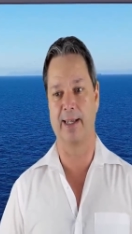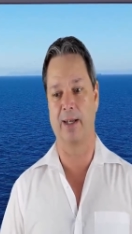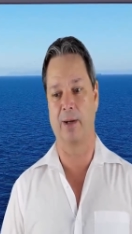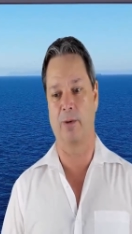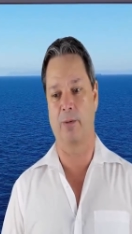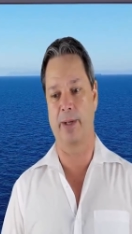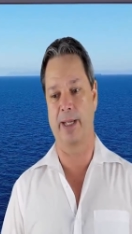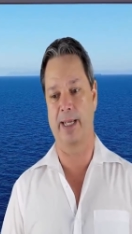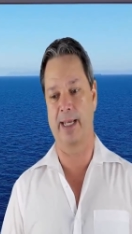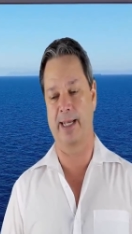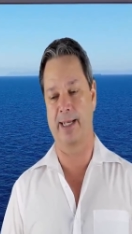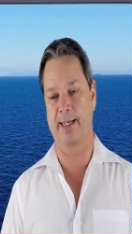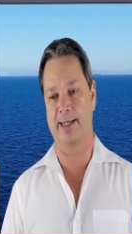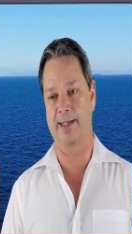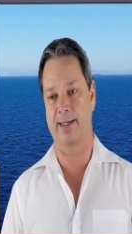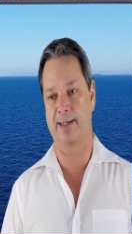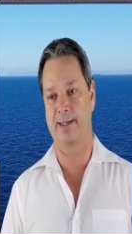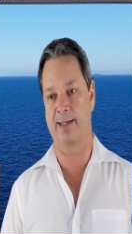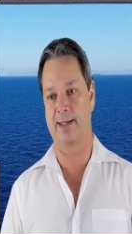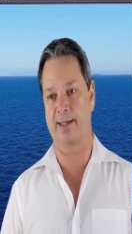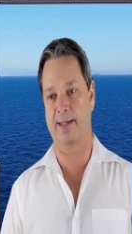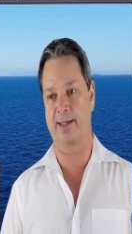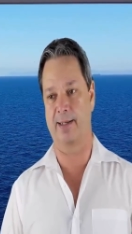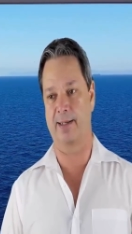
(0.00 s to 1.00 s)
we had
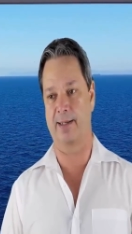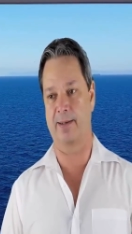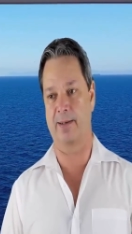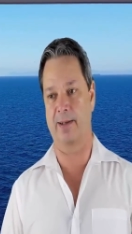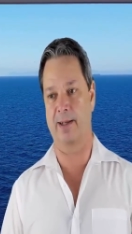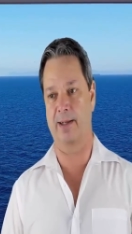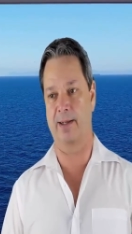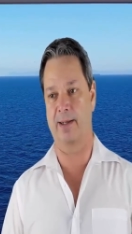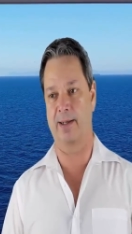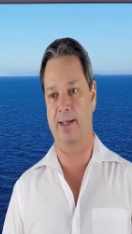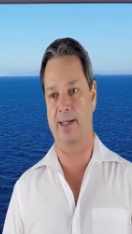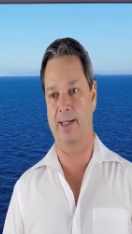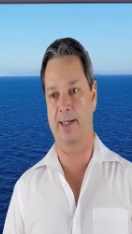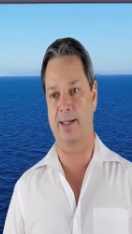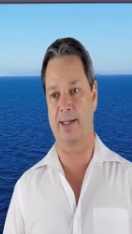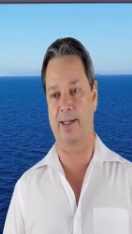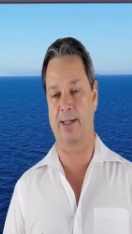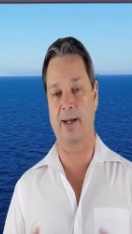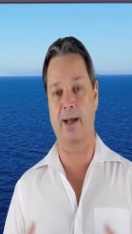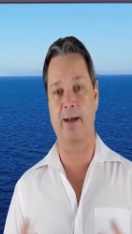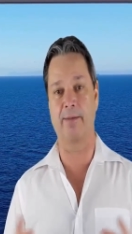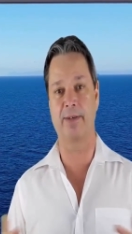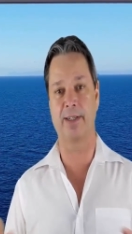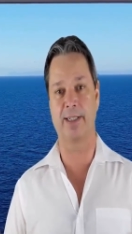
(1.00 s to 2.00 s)
uh, a lot of
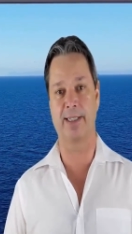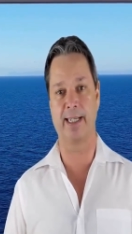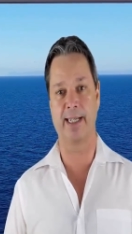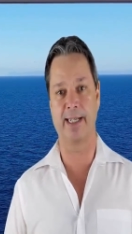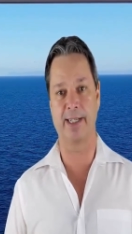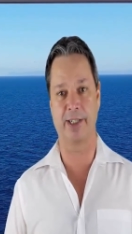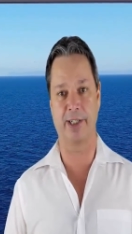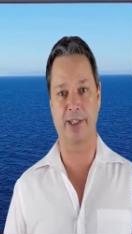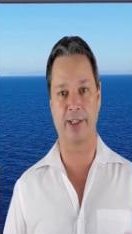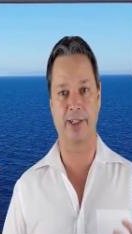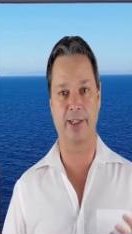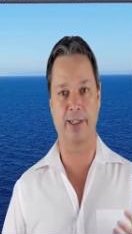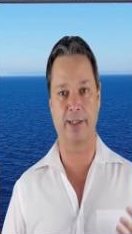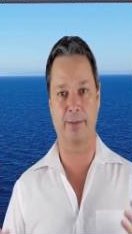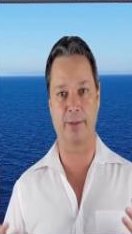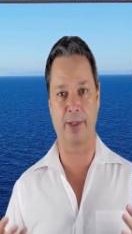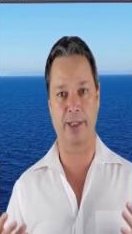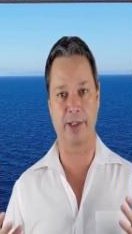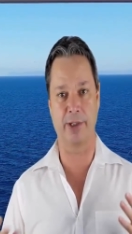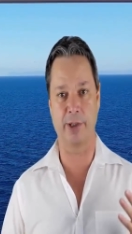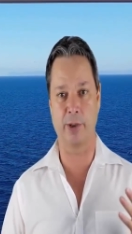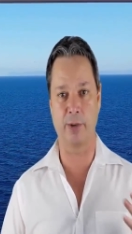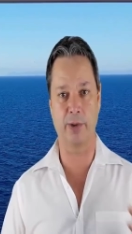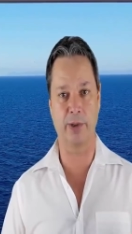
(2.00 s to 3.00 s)
conversations and we
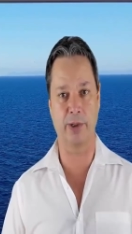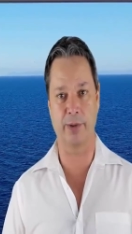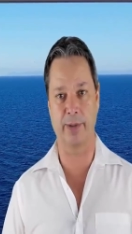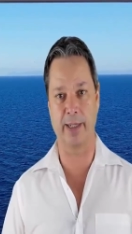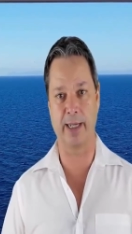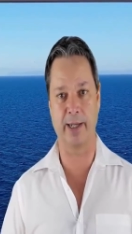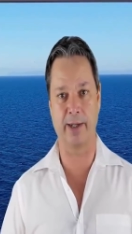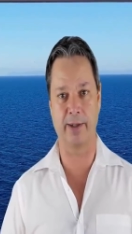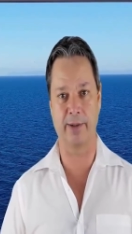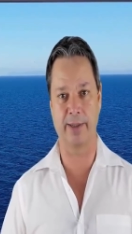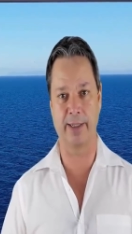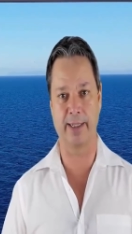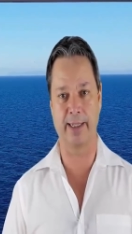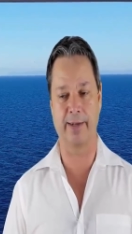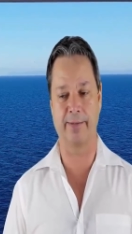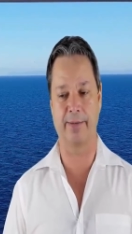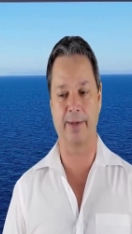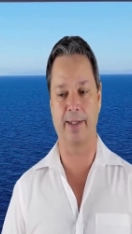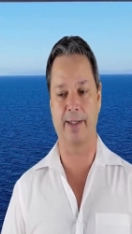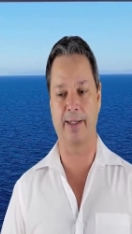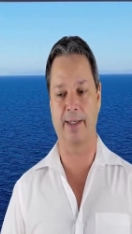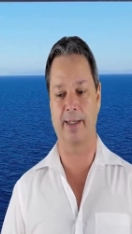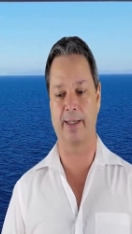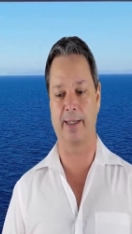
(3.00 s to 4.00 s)
joked around and
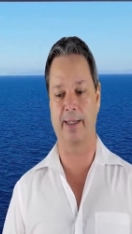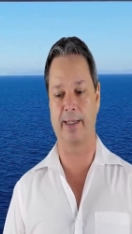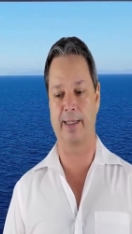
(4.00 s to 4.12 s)
everything.